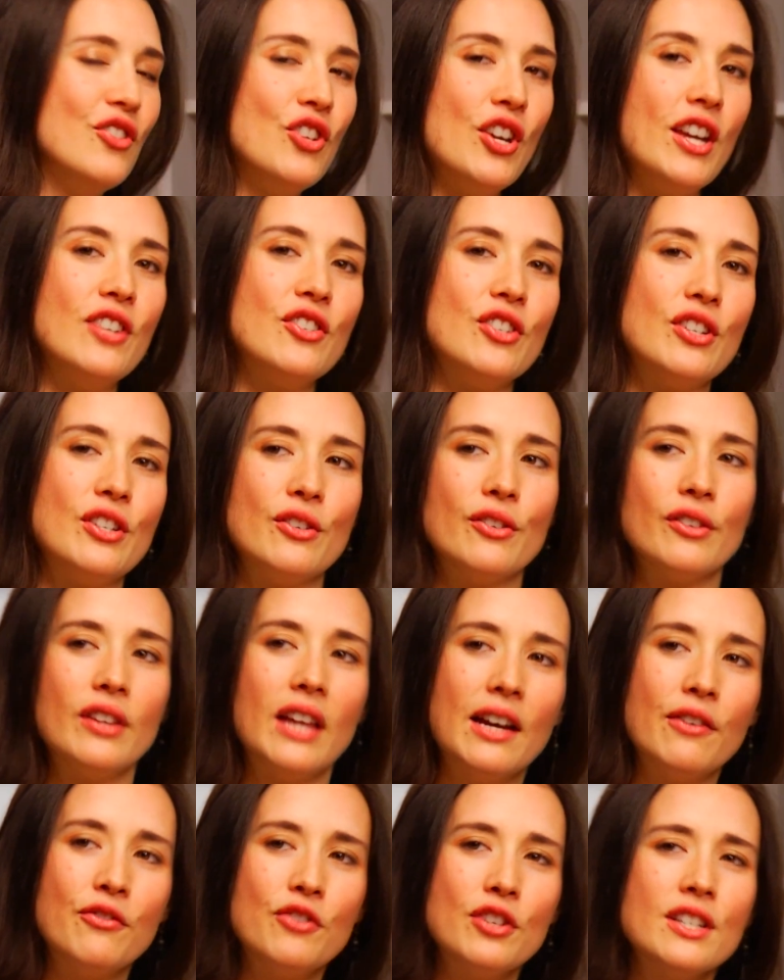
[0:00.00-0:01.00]
changing your
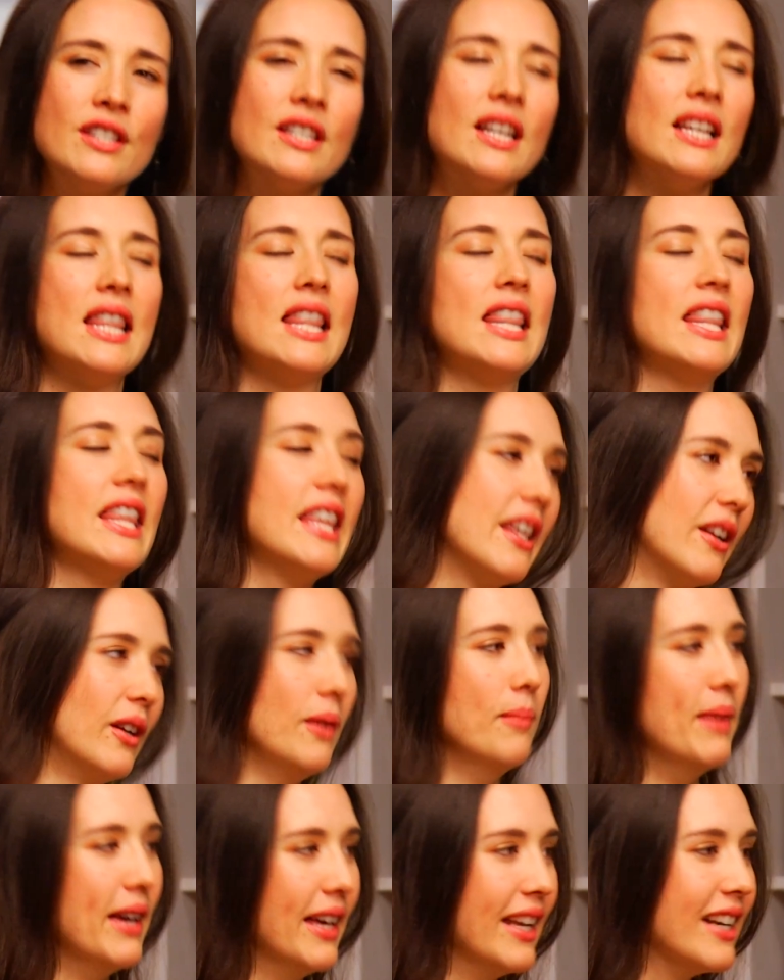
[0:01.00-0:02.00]
life just a little
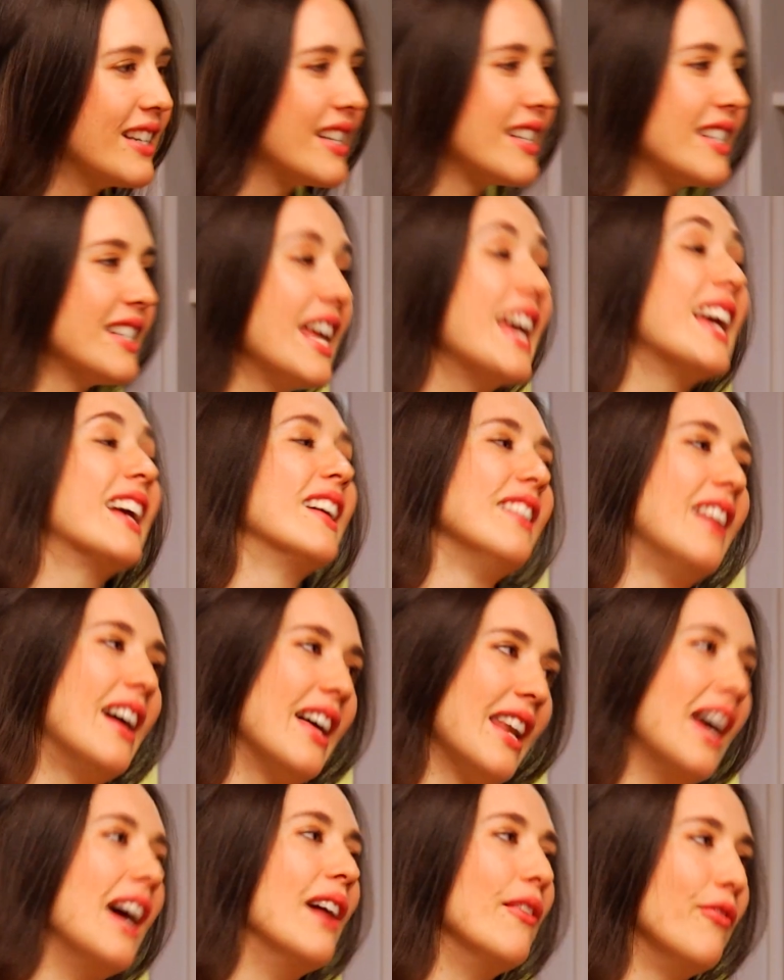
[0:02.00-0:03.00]
bit. It doesn't take a
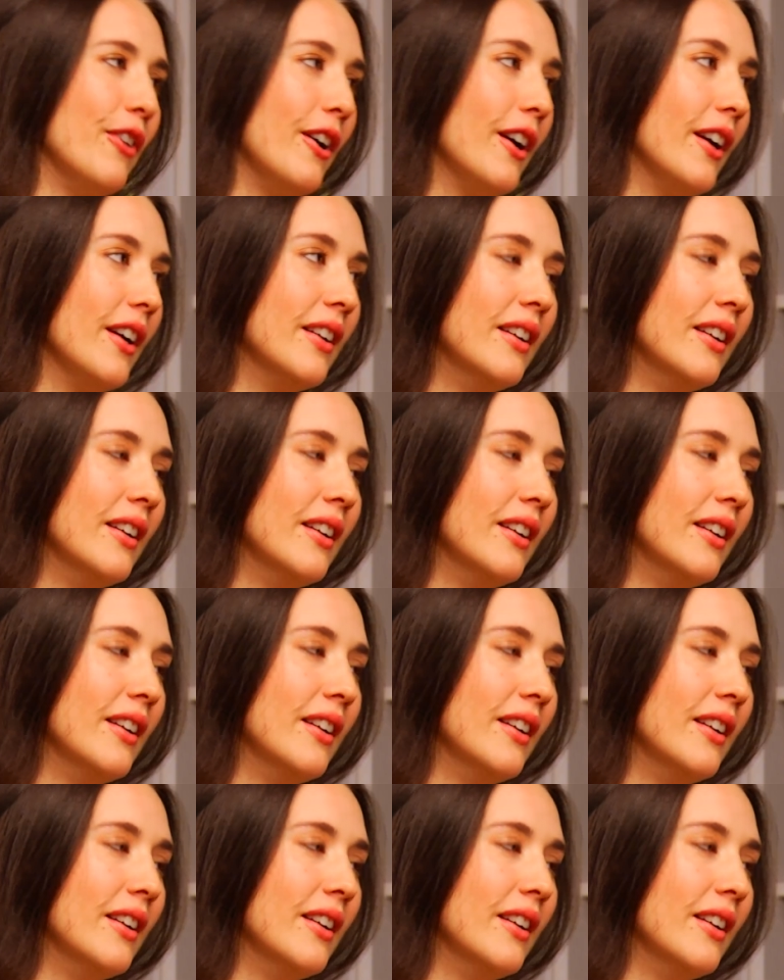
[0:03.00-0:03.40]
lot of effort.